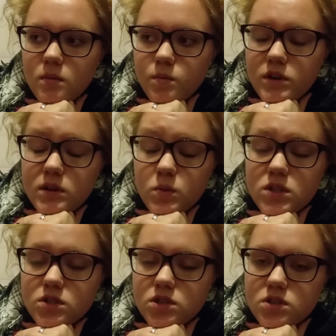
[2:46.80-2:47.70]
but it
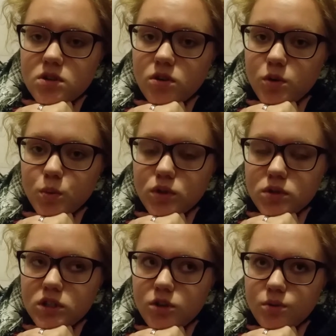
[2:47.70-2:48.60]
was just horrible
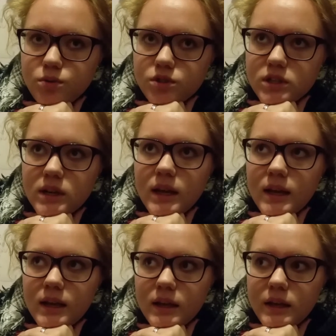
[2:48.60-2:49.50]
news,
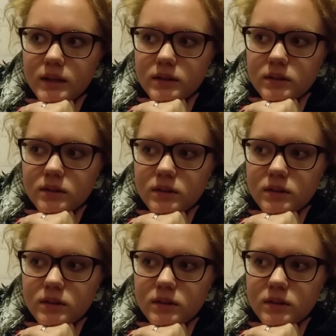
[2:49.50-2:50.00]
and